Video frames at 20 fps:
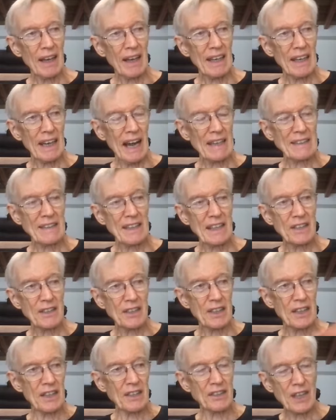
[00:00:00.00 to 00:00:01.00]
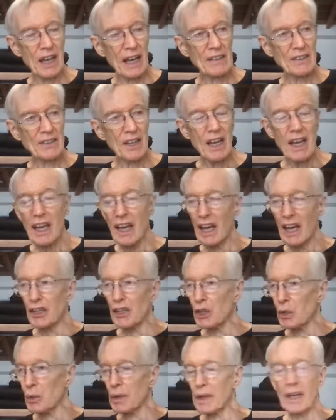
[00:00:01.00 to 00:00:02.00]
get ideas and insights, and
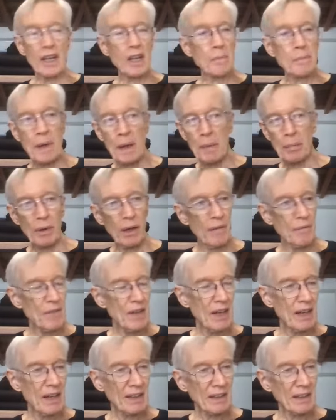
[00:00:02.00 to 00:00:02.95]
you and other people